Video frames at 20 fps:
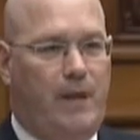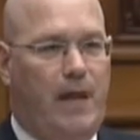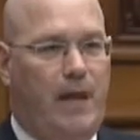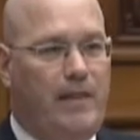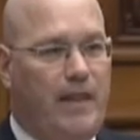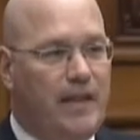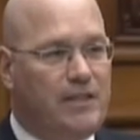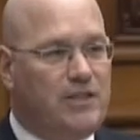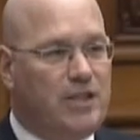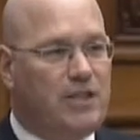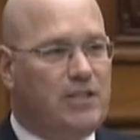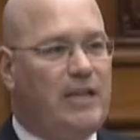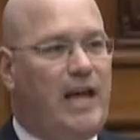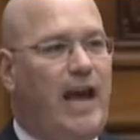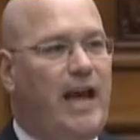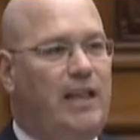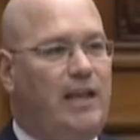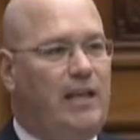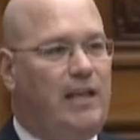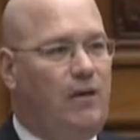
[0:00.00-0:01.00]
And that's
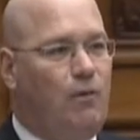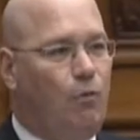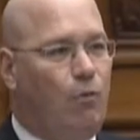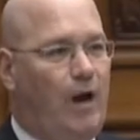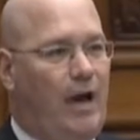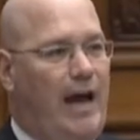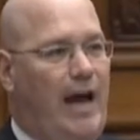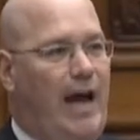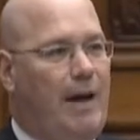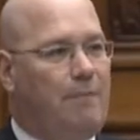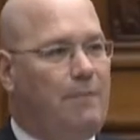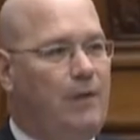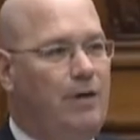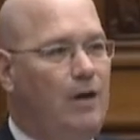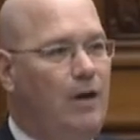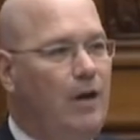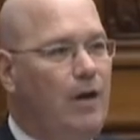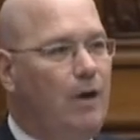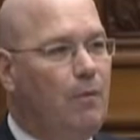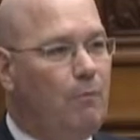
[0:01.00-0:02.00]
exactly what
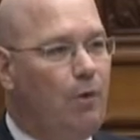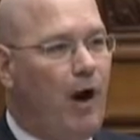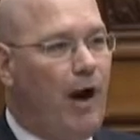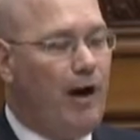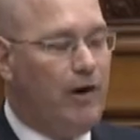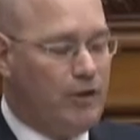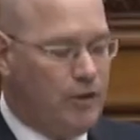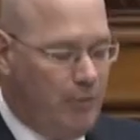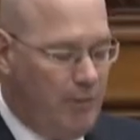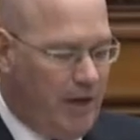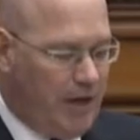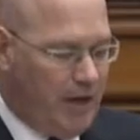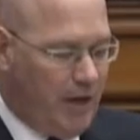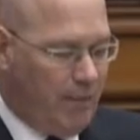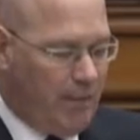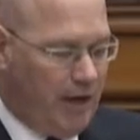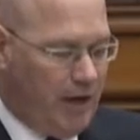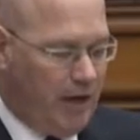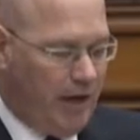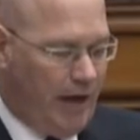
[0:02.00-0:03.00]
happened prior to me
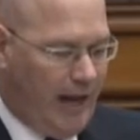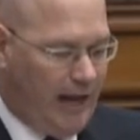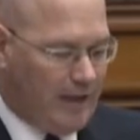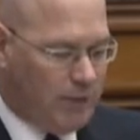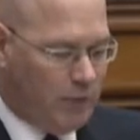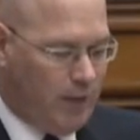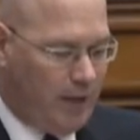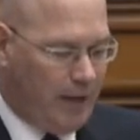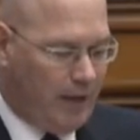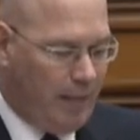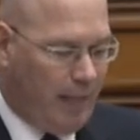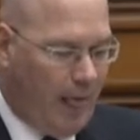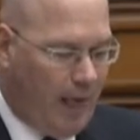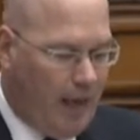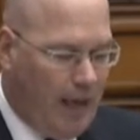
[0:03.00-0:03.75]
coming here last week.